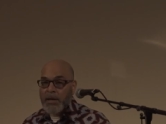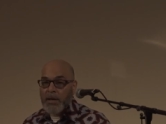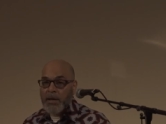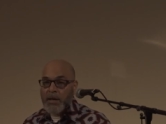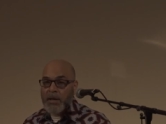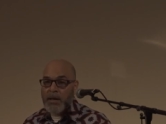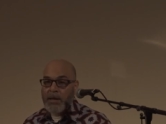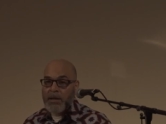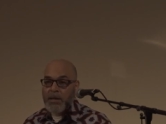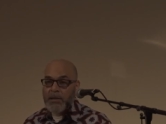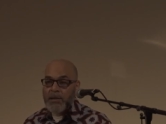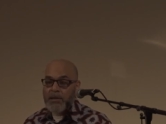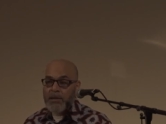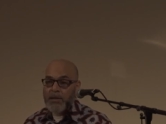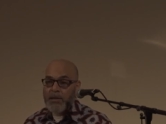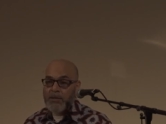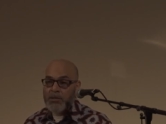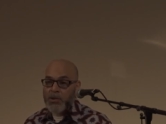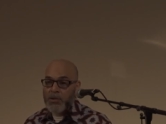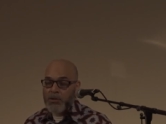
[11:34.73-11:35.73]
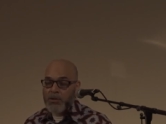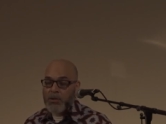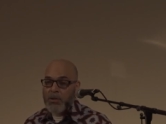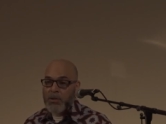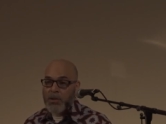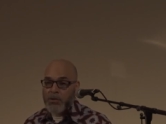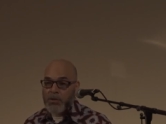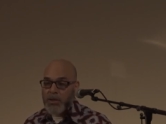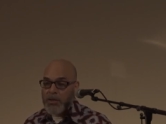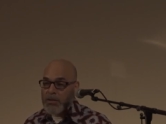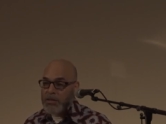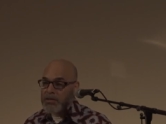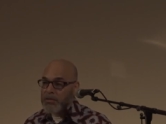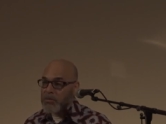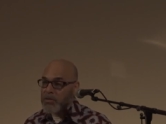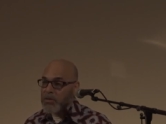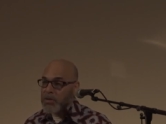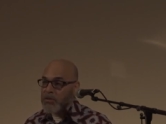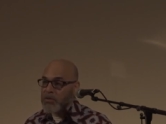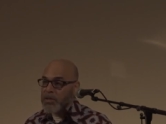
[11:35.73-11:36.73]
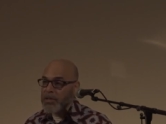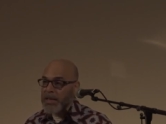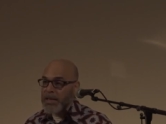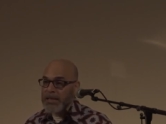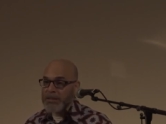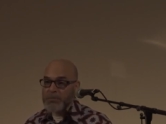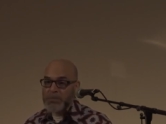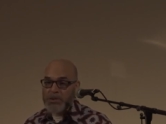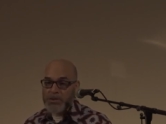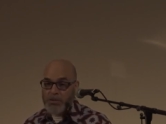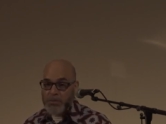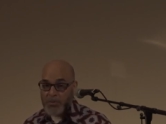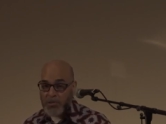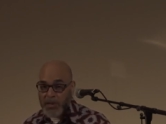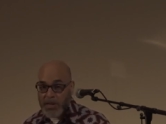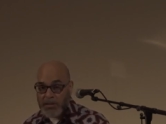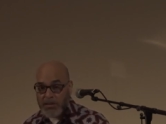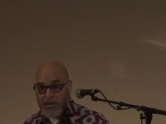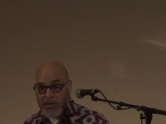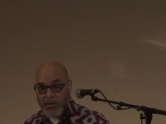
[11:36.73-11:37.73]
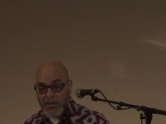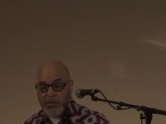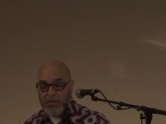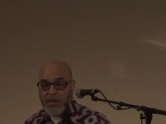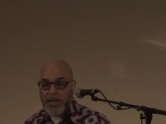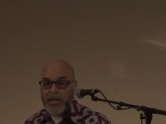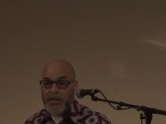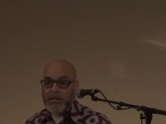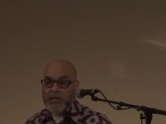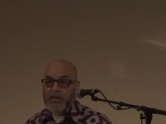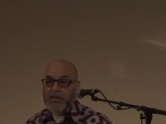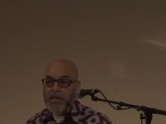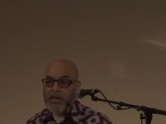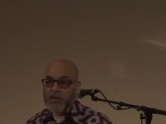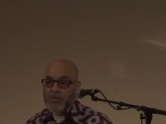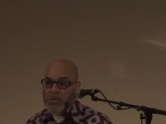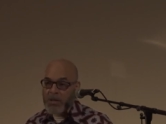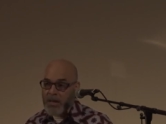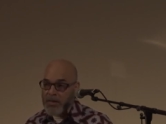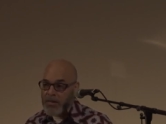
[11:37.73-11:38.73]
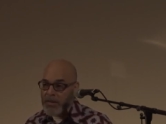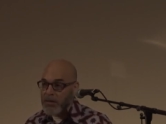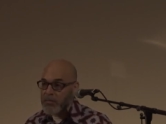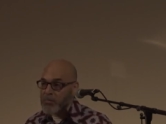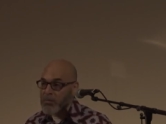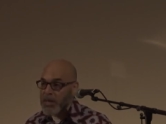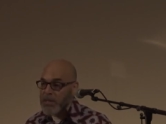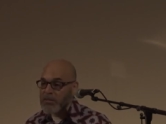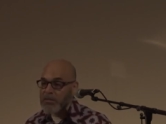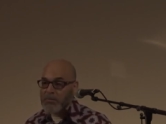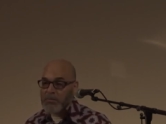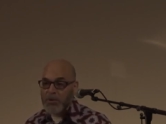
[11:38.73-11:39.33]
uh, internal colonialism theory that has been suppressed in the United States, but I think makes